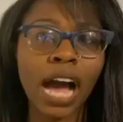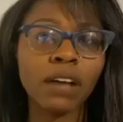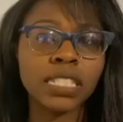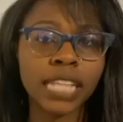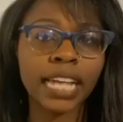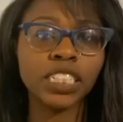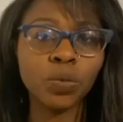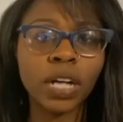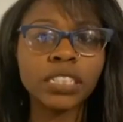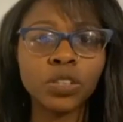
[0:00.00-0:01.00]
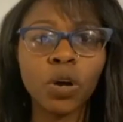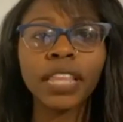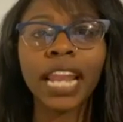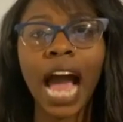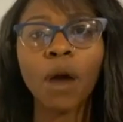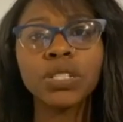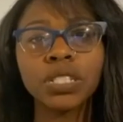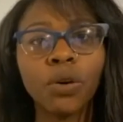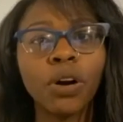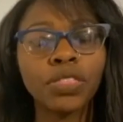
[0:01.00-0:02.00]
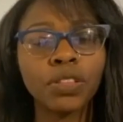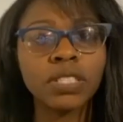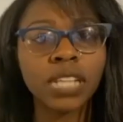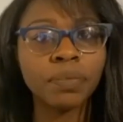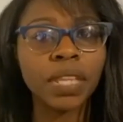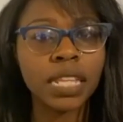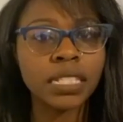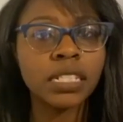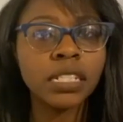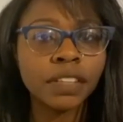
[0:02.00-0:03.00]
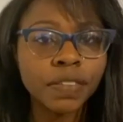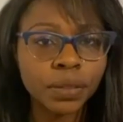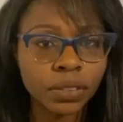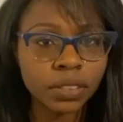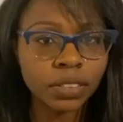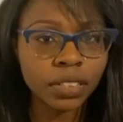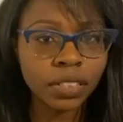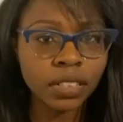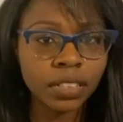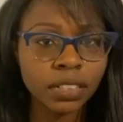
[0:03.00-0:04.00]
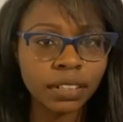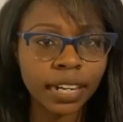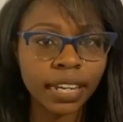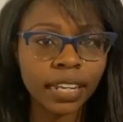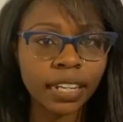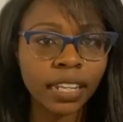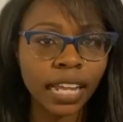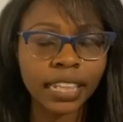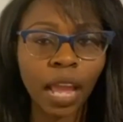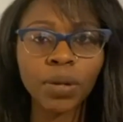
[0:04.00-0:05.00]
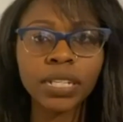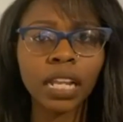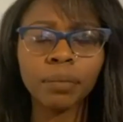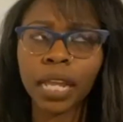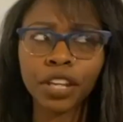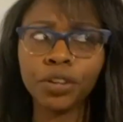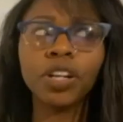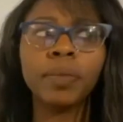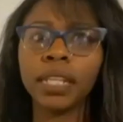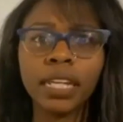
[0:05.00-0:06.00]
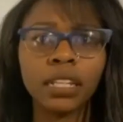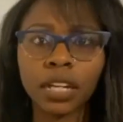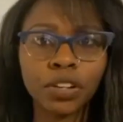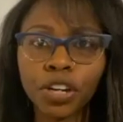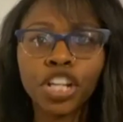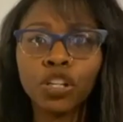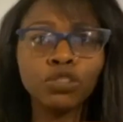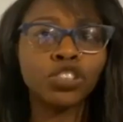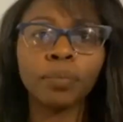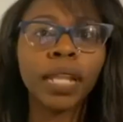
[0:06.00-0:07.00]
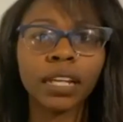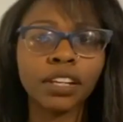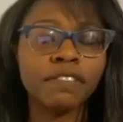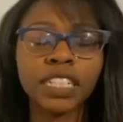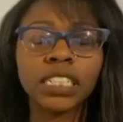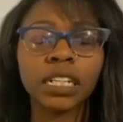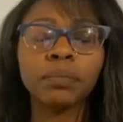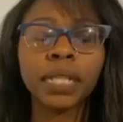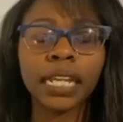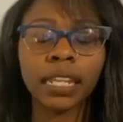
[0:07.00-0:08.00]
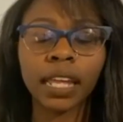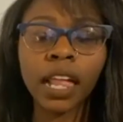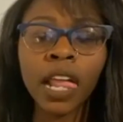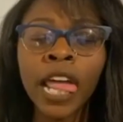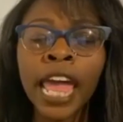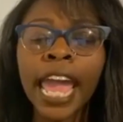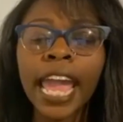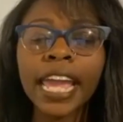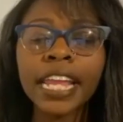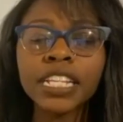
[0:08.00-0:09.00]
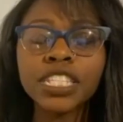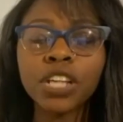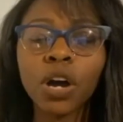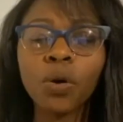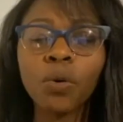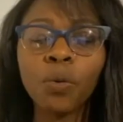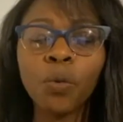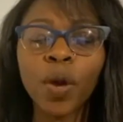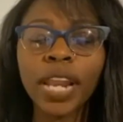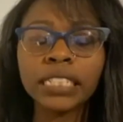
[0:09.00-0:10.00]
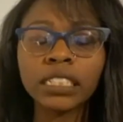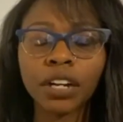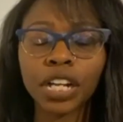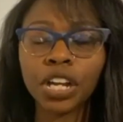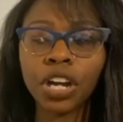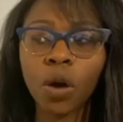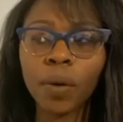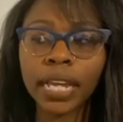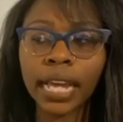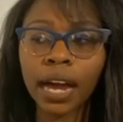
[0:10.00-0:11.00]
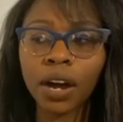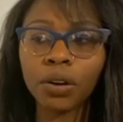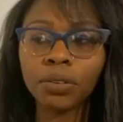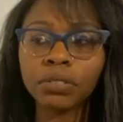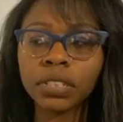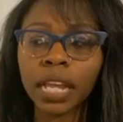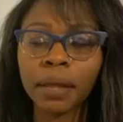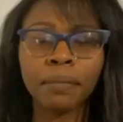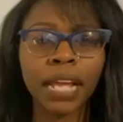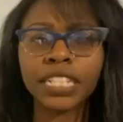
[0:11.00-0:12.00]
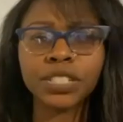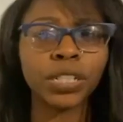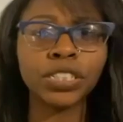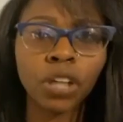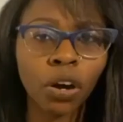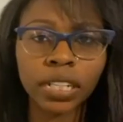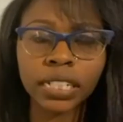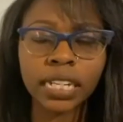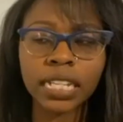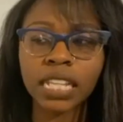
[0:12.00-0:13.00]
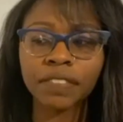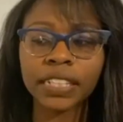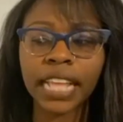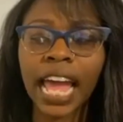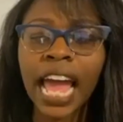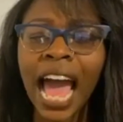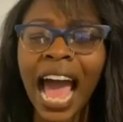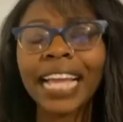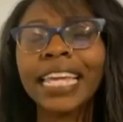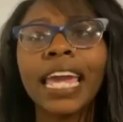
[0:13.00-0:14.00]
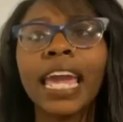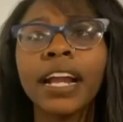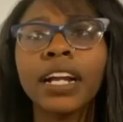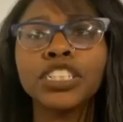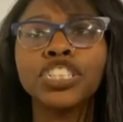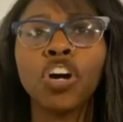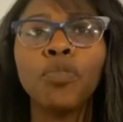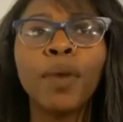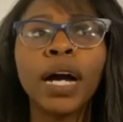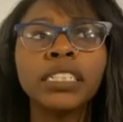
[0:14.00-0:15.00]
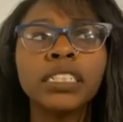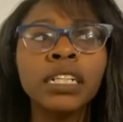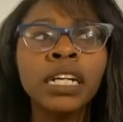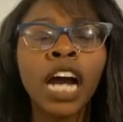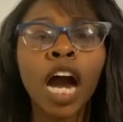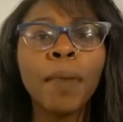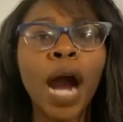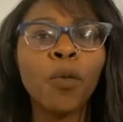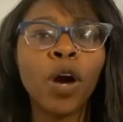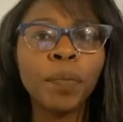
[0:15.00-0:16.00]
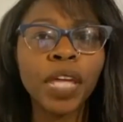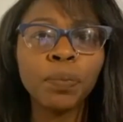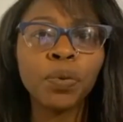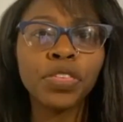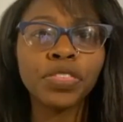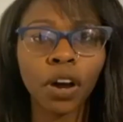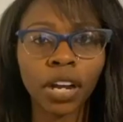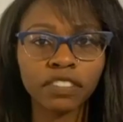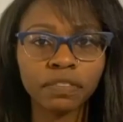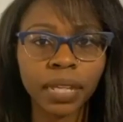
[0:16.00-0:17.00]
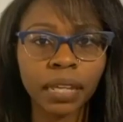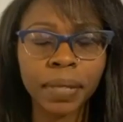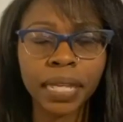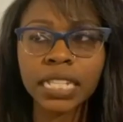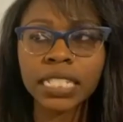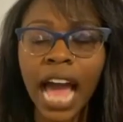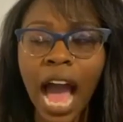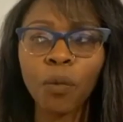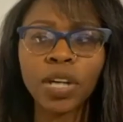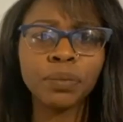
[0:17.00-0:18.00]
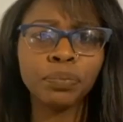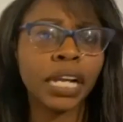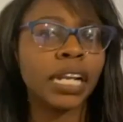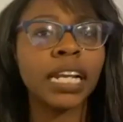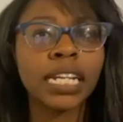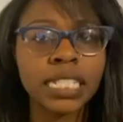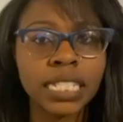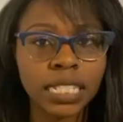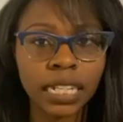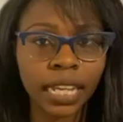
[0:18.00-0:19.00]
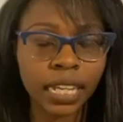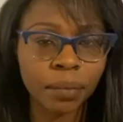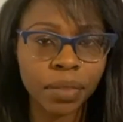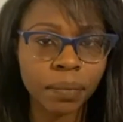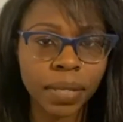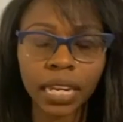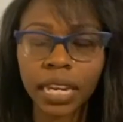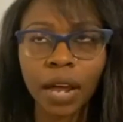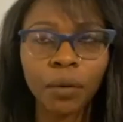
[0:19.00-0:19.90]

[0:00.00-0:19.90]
sad she was knowing that I was going through something this difficult. Right? Like they were telling me, like, you're going to lose your vision completely. And so when I started going out and into adulthood and stuff like that, I cared so much about what people thought of me because I wasn't bringing in a consistent income in the beginning.